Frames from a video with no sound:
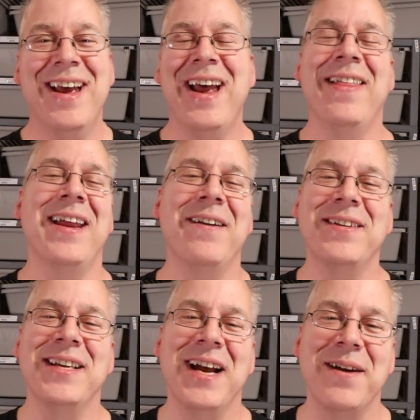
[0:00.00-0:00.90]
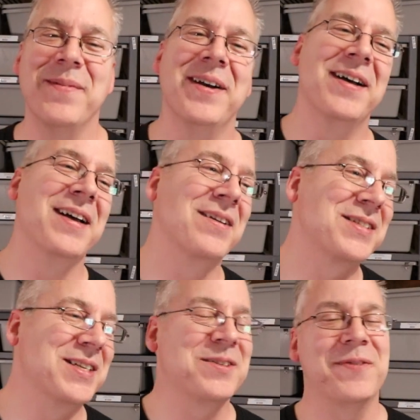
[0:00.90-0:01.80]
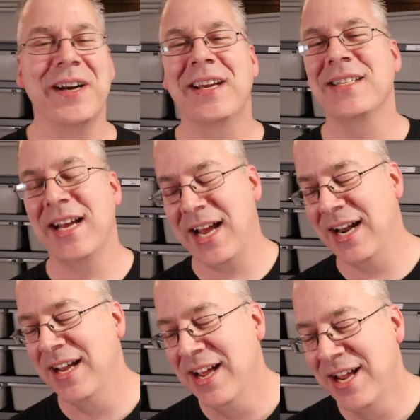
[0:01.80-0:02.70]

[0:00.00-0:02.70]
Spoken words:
And then every time, it was funny because I got,